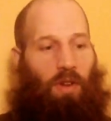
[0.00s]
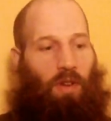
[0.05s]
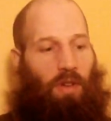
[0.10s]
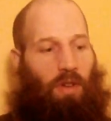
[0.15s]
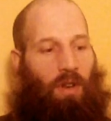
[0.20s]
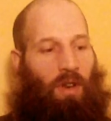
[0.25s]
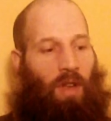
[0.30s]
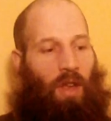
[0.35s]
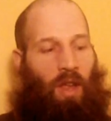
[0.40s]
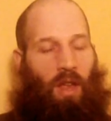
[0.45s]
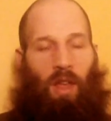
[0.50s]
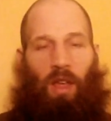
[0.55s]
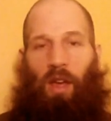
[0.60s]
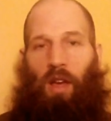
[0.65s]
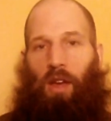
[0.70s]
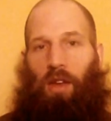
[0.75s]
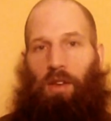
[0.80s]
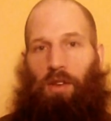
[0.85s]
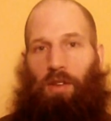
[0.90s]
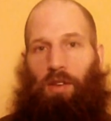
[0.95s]
I could
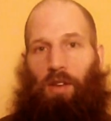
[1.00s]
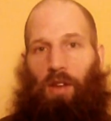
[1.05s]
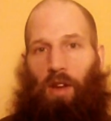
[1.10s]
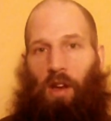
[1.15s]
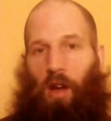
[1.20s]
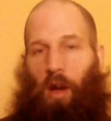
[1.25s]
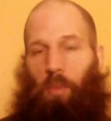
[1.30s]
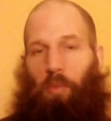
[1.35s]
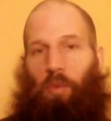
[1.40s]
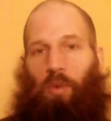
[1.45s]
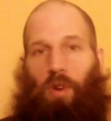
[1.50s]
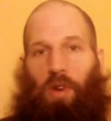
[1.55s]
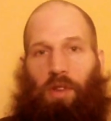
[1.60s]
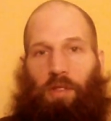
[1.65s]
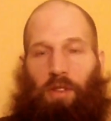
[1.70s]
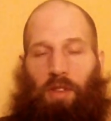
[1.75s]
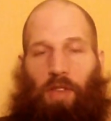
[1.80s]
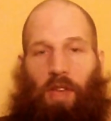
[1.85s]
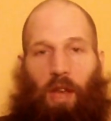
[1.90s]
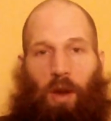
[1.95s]
I could uh,
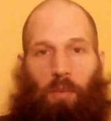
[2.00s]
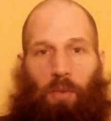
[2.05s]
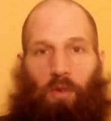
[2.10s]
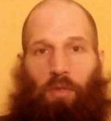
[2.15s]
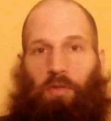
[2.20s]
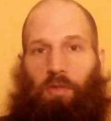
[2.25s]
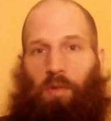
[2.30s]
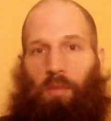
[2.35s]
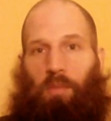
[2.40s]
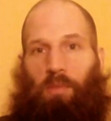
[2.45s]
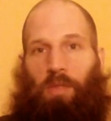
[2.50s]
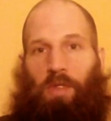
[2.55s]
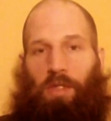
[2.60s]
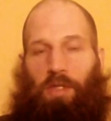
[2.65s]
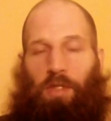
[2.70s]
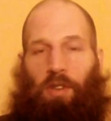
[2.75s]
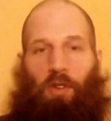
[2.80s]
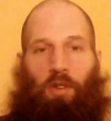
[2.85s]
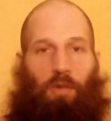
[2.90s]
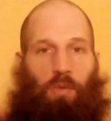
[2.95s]
operate the camera from the
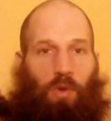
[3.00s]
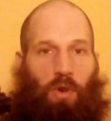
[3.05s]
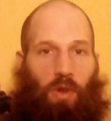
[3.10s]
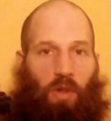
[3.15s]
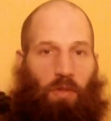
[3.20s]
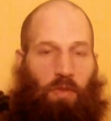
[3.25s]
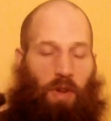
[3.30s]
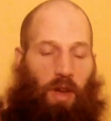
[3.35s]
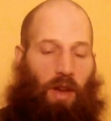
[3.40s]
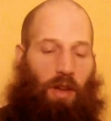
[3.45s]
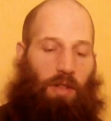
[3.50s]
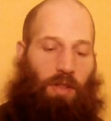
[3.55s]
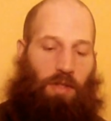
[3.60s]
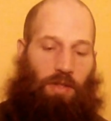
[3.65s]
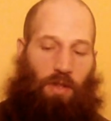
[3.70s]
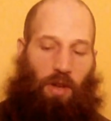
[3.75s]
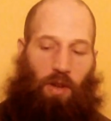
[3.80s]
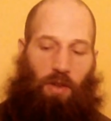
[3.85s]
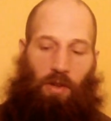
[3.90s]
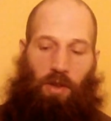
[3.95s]
steering wheel if I had
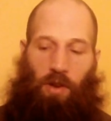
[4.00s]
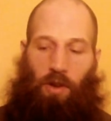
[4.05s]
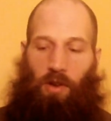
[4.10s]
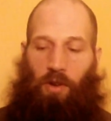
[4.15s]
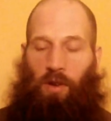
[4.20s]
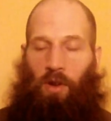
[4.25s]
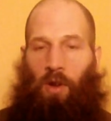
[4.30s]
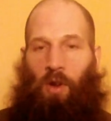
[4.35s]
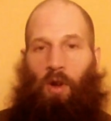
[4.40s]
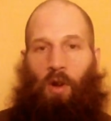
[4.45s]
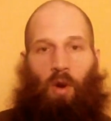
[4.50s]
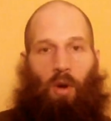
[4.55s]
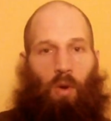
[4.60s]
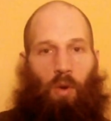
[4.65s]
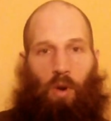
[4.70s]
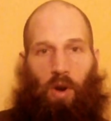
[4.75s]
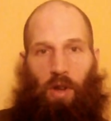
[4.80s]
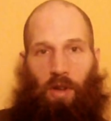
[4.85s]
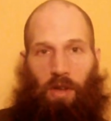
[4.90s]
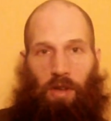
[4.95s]
this on there,
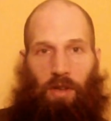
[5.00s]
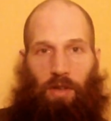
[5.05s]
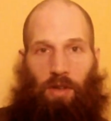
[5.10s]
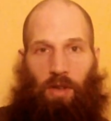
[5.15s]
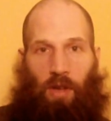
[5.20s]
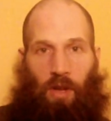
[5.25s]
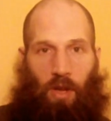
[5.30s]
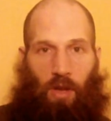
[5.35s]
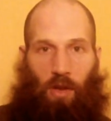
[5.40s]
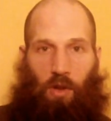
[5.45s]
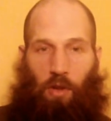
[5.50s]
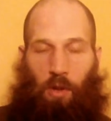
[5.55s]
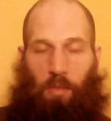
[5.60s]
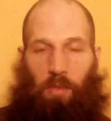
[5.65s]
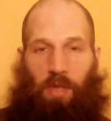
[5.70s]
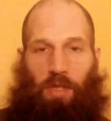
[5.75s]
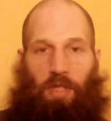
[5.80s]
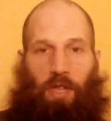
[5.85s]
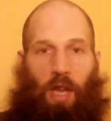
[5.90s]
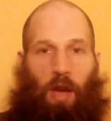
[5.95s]
or I could clip
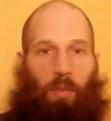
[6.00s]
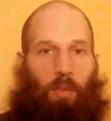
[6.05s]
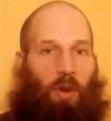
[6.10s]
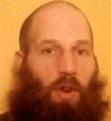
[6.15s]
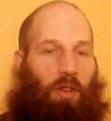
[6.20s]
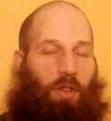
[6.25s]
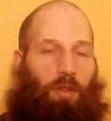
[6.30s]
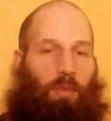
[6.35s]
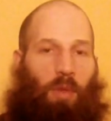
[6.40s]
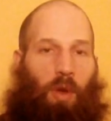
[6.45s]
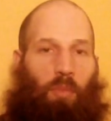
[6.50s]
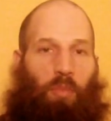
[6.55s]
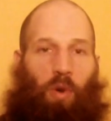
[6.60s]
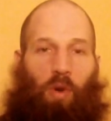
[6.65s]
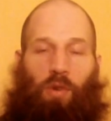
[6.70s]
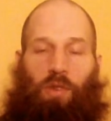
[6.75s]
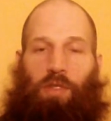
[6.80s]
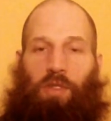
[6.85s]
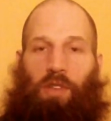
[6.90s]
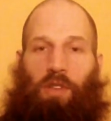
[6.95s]
this camera onto my
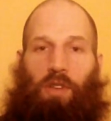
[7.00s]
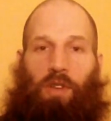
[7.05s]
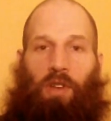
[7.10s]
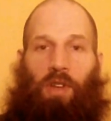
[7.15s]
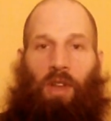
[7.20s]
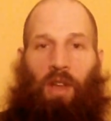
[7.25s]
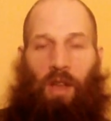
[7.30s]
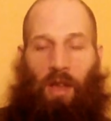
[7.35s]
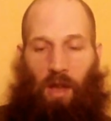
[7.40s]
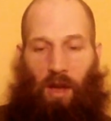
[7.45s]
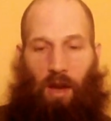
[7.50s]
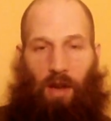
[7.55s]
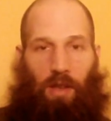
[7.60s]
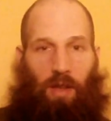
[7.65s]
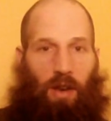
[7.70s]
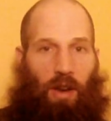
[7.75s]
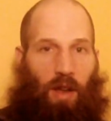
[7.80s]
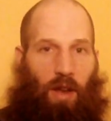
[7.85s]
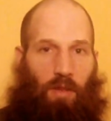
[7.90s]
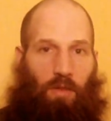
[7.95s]
person and
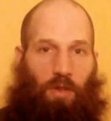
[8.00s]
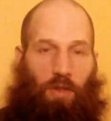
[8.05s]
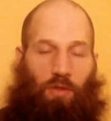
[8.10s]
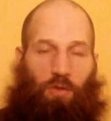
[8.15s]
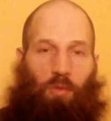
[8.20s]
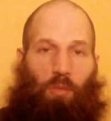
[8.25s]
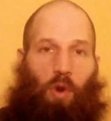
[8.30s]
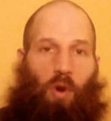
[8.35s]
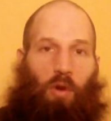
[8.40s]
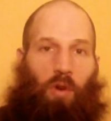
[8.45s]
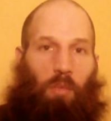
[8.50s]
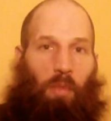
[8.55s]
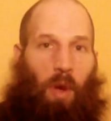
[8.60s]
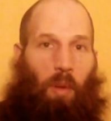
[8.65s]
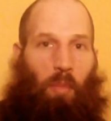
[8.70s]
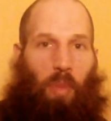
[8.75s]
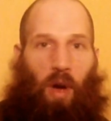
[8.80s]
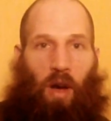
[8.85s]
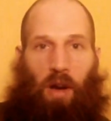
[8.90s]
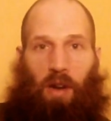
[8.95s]
then have this remote in
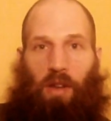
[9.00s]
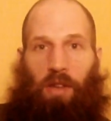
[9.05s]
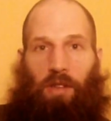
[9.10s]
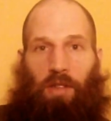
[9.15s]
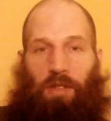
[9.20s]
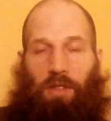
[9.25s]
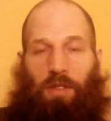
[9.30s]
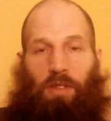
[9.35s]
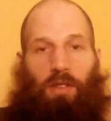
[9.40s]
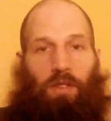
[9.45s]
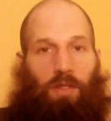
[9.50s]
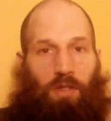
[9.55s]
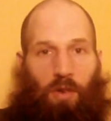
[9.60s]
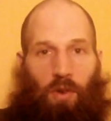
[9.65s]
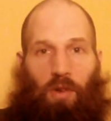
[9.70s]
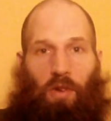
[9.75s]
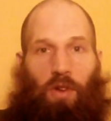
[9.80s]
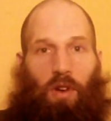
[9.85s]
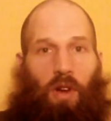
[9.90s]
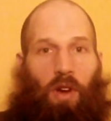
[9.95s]
my pocket to
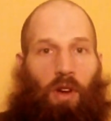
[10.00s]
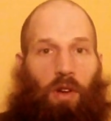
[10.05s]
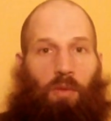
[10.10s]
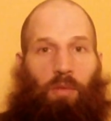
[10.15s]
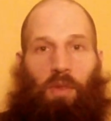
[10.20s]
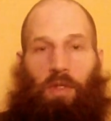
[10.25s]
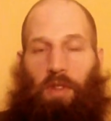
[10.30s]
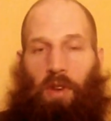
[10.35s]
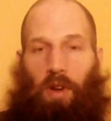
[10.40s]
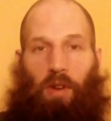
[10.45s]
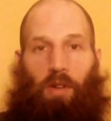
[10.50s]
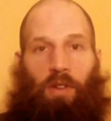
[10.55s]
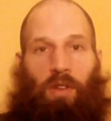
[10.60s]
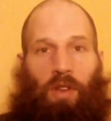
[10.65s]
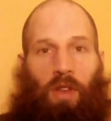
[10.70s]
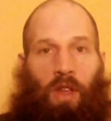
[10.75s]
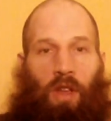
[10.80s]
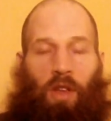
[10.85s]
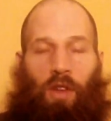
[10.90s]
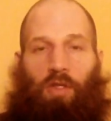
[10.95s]
turn it on without
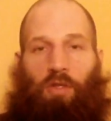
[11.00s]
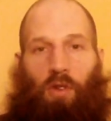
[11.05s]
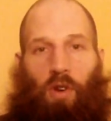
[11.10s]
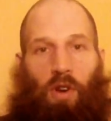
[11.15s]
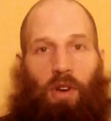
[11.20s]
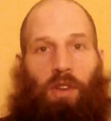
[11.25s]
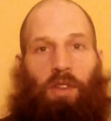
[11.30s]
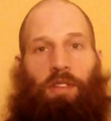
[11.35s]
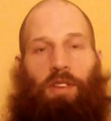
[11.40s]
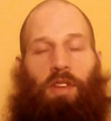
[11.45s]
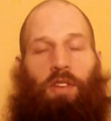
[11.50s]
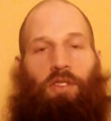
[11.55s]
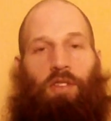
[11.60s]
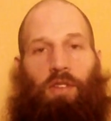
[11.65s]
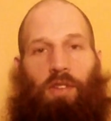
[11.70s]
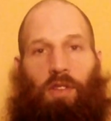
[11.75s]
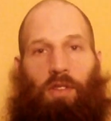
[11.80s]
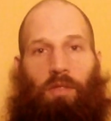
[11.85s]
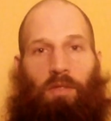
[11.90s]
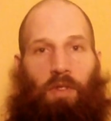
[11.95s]
drawing
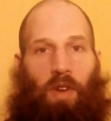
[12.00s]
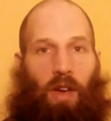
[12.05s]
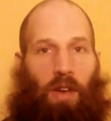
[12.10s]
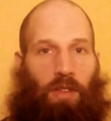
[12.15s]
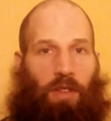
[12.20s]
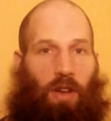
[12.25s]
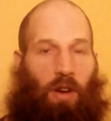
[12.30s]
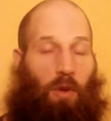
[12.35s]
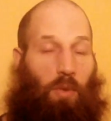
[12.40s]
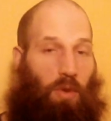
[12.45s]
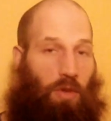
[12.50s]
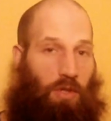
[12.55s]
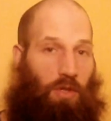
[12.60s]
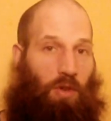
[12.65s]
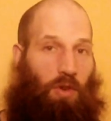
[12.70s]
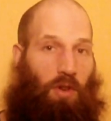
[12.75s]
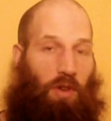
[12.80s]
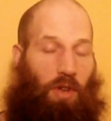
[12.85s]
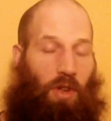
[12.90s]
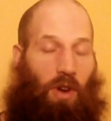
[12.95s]
attention to the fact that I was
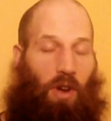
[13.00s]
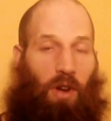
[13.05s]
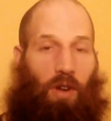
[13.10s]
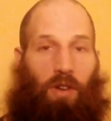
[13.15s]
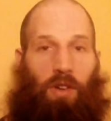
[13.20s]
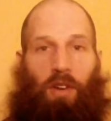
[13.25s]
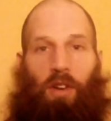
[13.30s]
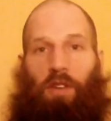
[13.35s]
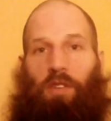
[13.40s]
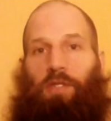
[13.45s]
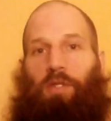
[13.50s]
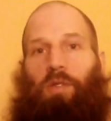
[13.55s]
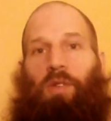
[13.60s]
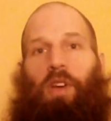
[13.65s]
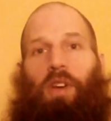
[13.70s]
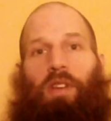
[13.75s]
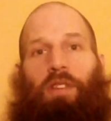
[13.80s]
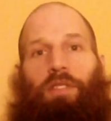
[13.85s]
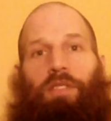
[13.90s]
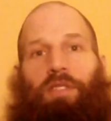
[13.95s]
turning it on. It also
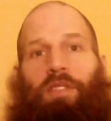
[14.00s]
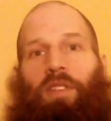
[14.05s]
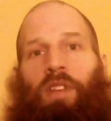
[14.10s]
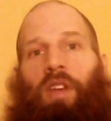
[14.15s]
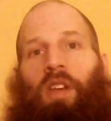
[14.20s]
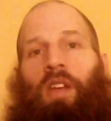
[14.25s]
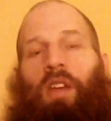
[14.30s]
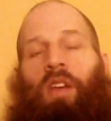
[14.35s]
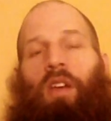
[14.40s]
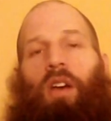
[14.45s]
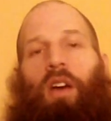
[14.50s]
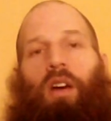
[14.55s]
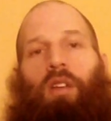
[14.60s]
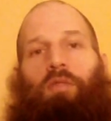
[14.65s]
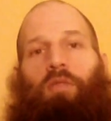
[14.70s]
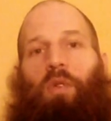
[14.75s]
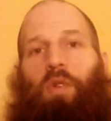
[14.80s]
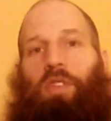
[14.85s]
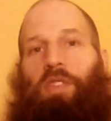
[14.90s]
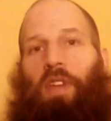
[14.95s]
has uh,
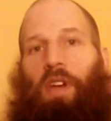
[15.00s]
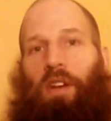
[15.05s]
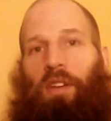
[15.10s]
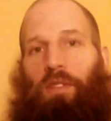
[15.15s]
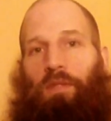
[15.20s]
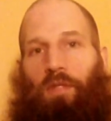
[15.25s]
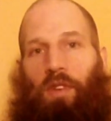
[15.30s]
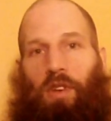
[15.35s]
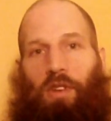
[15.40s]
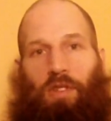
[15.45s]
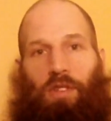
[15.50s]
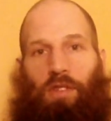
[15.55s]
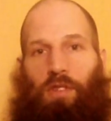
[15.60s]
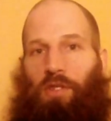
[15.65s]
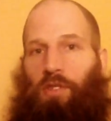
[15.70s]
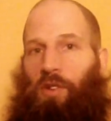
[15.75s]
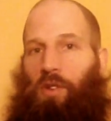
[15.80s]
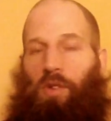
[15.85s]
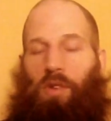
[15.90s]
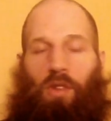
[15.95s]
voice activation
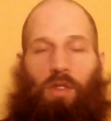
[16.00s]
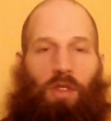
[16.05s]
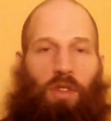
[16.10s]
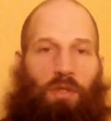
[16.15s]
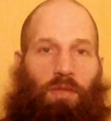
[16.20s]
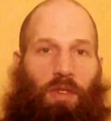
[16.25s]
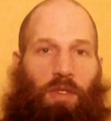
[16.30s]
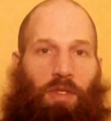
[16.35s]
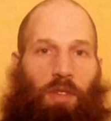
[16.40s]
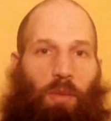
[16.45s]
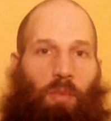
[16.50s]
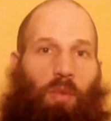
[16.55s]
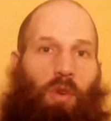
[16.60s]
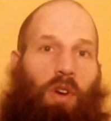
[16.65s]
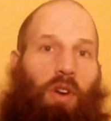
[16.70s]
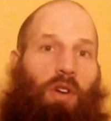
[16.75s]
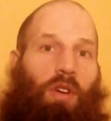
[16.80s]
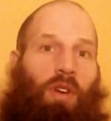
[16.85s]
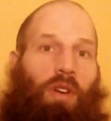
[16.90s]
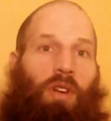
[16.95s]
so you could leave it
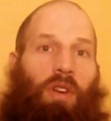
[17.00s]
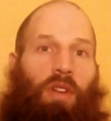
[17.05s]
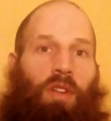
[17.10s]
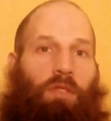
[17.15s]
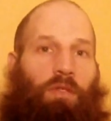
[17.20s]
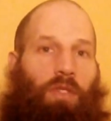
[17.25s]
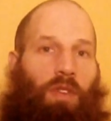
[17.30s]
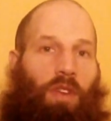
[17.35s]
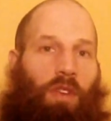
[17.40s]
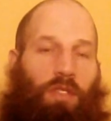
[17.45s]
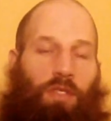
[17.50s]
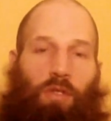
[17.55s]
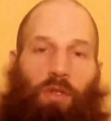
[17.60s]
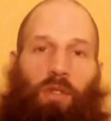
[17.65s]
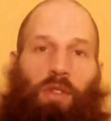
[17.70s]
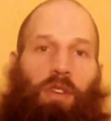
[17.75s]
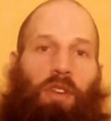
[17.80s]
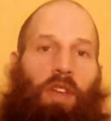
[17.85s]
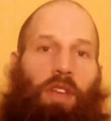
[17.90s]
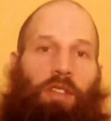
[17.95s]
somewhere and if a
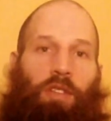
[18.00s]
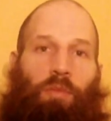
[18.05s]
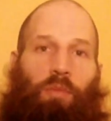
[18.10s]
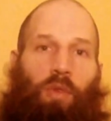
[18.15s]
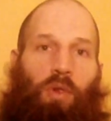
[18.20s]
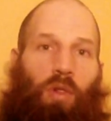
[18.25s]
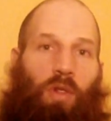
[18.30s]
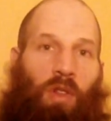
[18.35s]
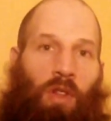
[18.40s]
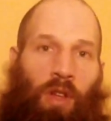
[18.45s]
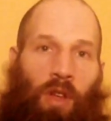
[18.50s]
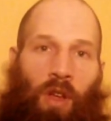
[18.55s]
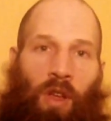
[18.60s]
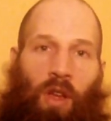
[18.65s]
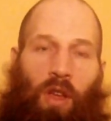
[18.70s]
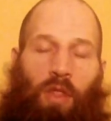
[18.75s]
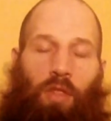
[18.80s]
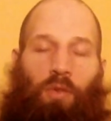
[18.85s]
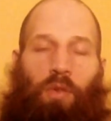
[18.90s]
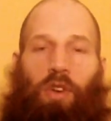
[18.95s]
certain decibel
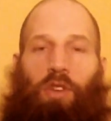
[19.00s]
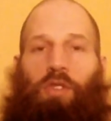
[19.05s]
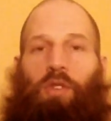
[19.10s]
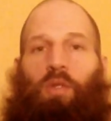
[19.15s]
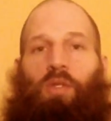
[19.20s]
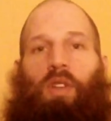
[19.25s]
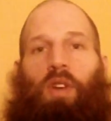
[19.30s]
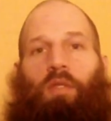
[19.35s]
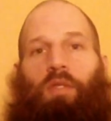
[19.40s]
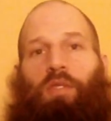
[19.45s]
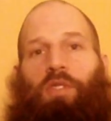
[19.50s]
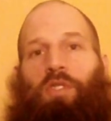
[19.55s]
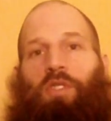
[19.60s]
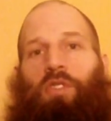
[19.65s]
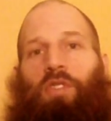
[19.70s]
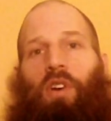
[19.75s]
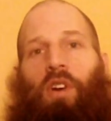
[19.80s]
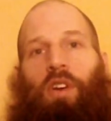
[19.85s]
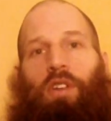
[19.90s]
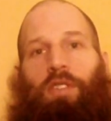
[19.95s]
threshold level is
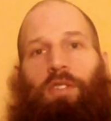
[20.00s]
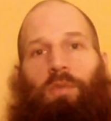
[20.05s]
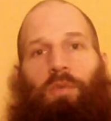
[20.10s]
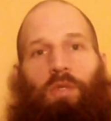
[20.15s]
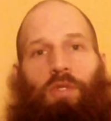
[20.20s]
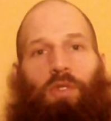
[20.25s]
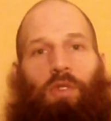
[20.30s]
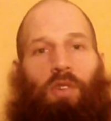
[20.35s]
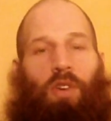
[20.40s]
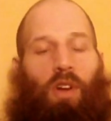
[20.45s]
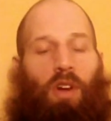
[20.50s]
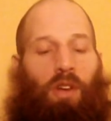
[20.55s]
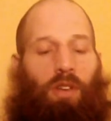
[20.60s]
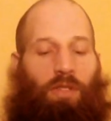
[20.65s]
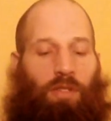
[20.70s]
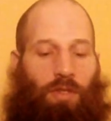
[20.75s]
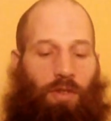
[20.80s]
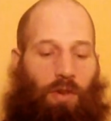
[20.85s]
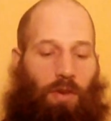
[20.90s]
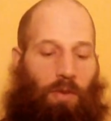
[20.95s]
crossed it will turn
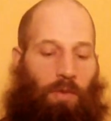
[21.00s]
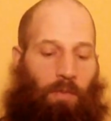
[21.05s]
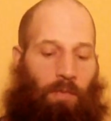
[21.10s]
on so